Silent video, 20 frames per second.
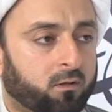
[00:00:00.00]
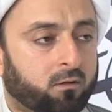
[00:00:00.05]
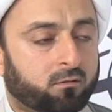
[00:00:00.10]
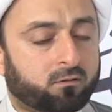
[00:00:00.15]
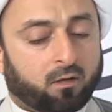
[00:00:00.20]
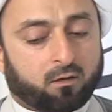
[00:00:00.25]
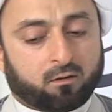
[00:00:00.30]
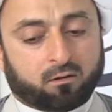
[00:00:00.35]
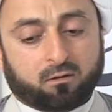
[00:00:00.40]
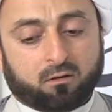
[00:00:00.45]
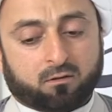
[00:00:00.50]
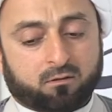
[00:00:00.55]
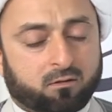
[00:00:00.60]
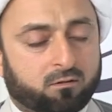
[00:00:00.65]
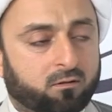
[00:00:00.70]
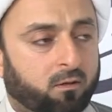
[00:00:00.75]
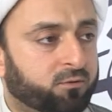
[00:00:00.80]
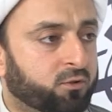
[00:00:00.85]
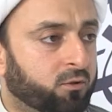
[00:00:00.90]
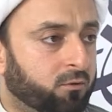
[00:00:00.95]
silently.
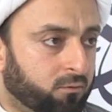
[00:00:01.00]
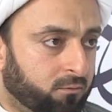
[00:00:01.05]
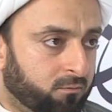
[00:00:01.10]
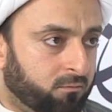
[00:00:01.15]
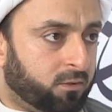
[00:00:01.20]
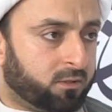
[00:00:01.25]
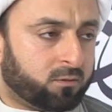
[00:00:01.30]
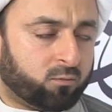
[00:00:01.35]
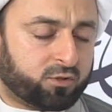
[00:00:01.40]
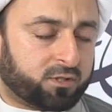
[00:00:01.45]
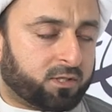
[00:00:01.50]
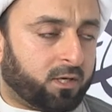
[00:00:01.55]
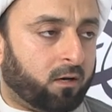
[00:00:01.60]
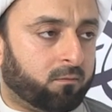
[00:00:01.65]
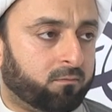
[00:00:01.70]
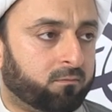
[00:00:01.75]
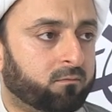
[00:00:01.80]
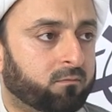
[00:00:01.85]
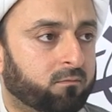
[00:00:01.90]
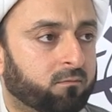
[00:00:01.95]
It's up to you. It's mustahab.